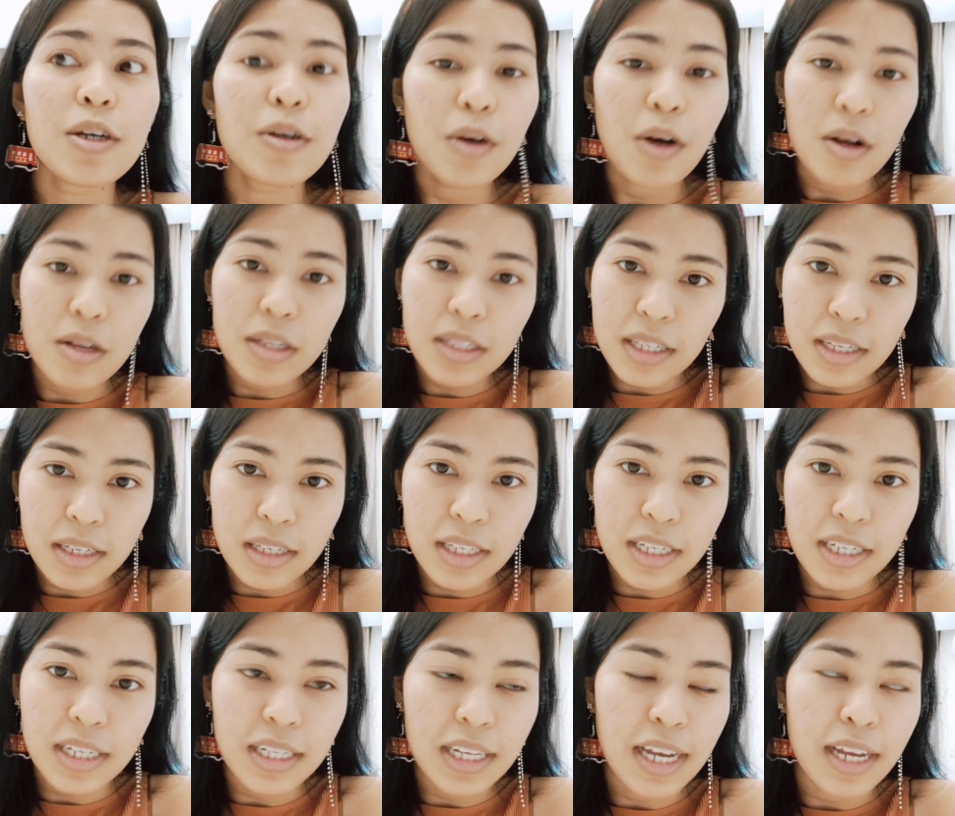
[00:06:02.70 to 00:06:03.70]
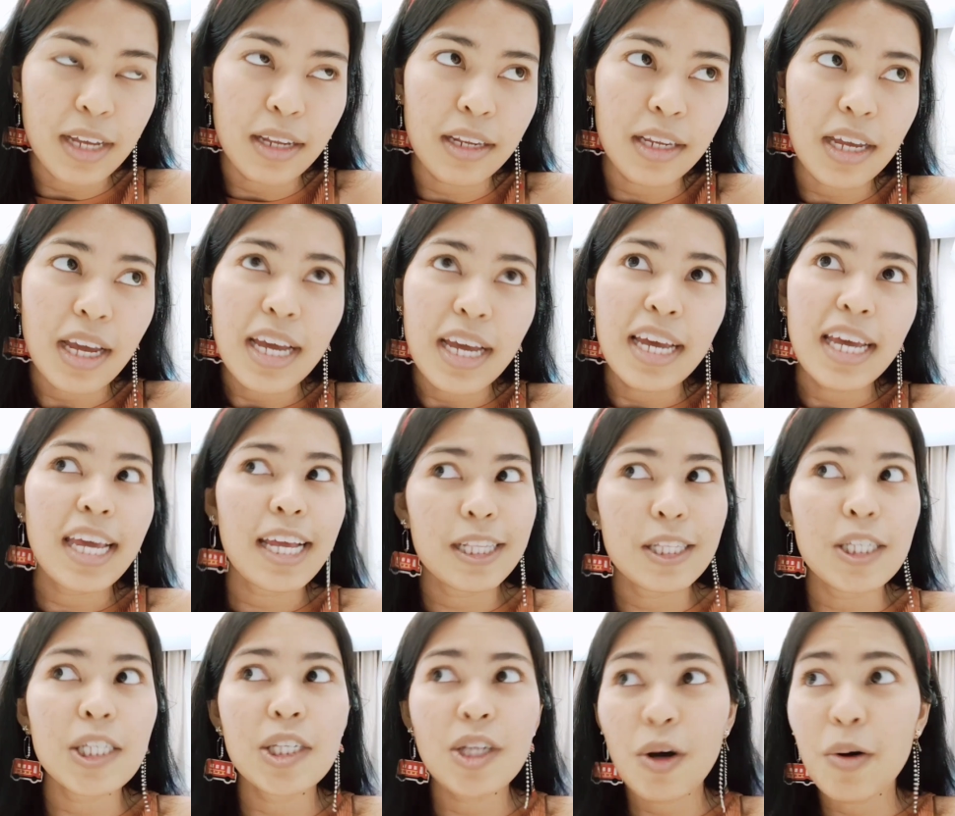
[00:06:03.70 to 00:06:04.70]
consistent, and it's
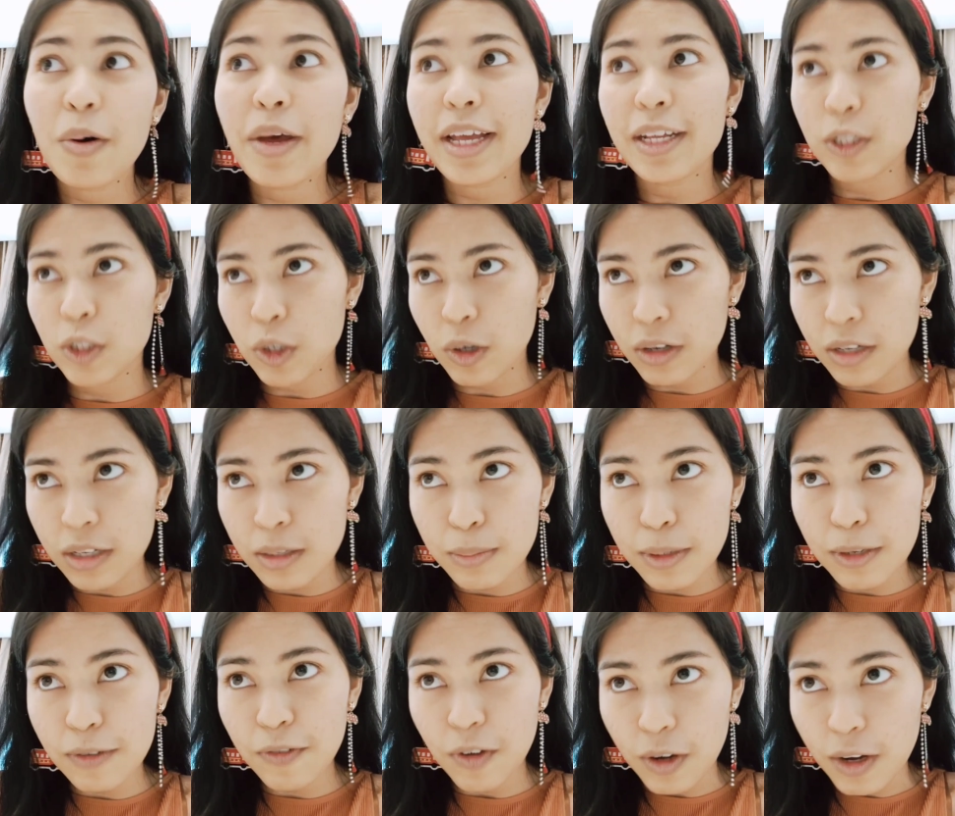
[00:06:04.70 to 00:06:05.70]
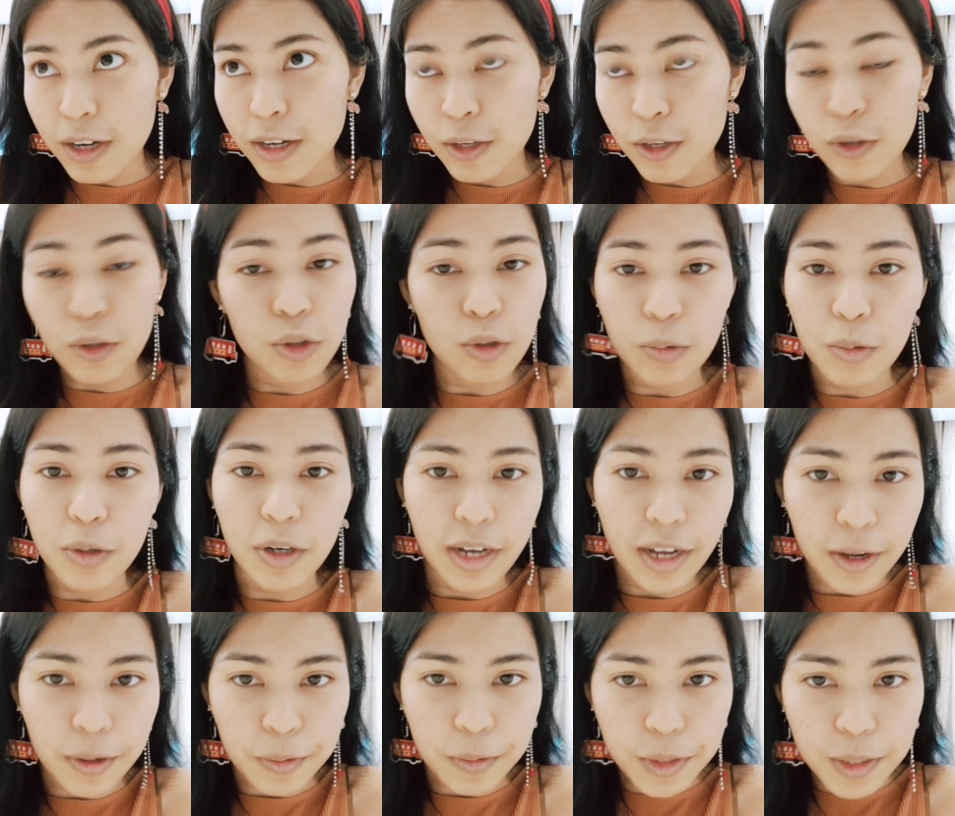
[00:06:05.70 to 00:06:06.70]
so enjoyable for us to work
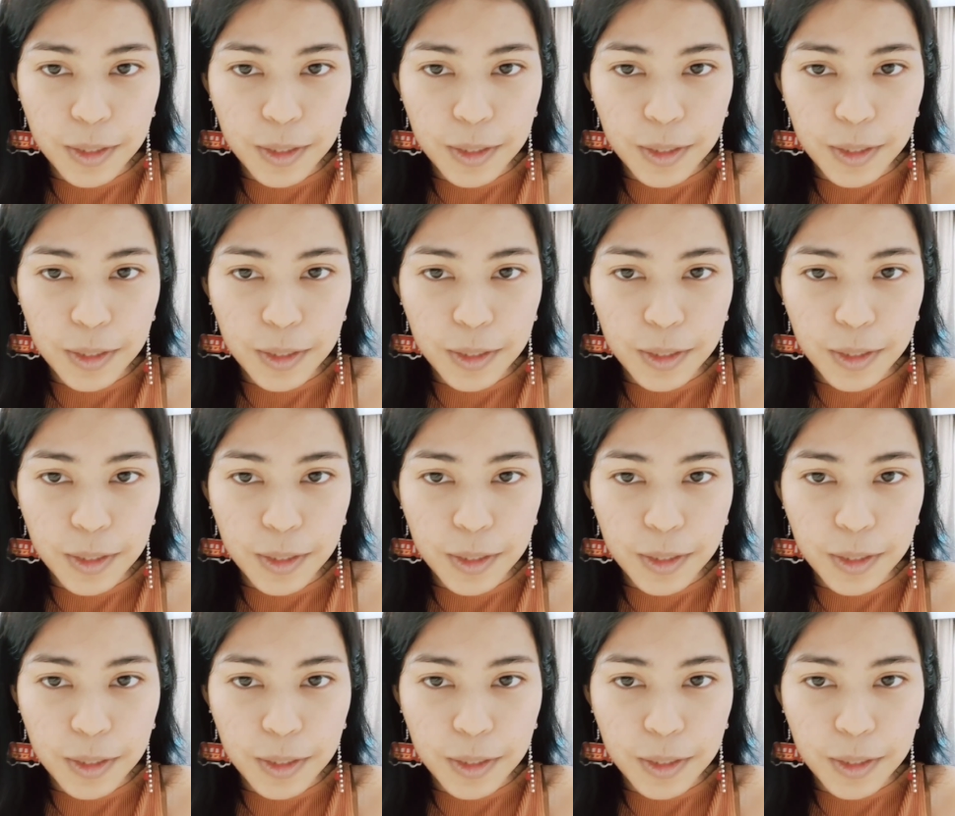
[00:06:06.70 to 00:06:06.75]
out.